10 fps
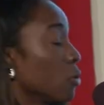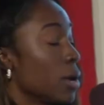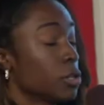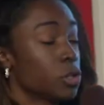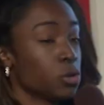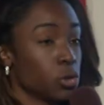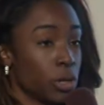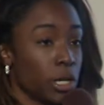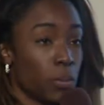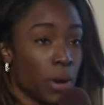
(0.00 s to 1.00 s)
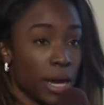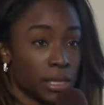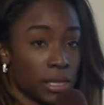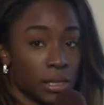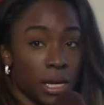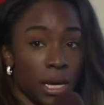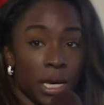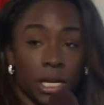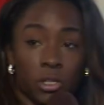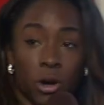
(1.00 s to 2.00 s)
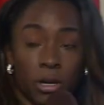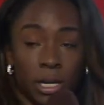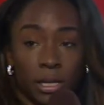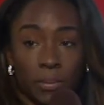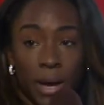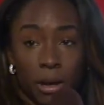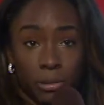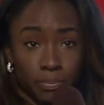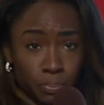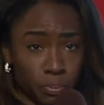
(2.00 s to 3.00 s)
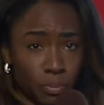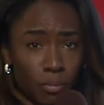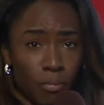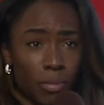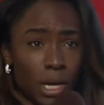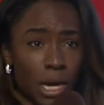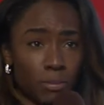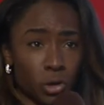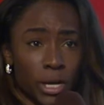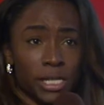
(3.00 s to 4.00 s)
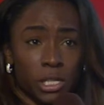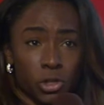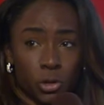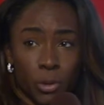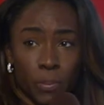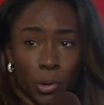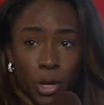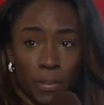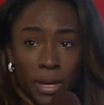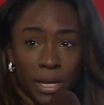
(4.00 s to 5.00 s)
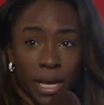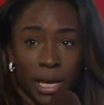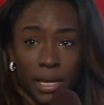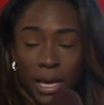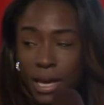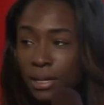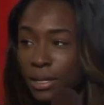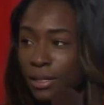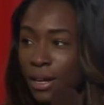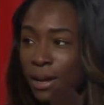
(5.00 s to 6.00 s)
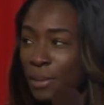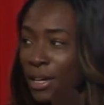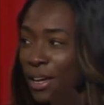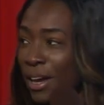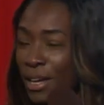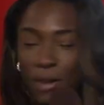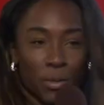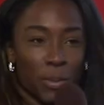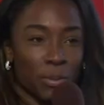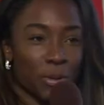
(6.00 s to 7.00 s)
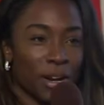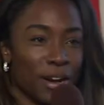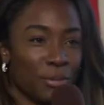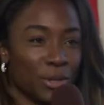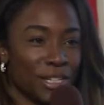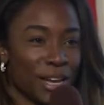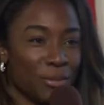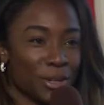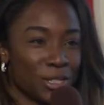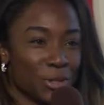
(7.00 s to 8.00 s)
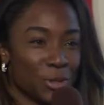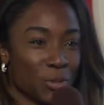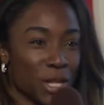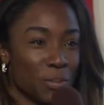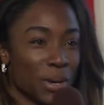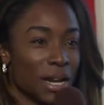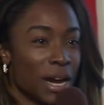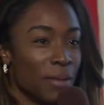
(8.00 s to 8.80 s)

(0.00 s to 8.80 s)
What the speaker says: around social enterprises and talking about transitional employment, and Katie, I can't remember what network she was with, but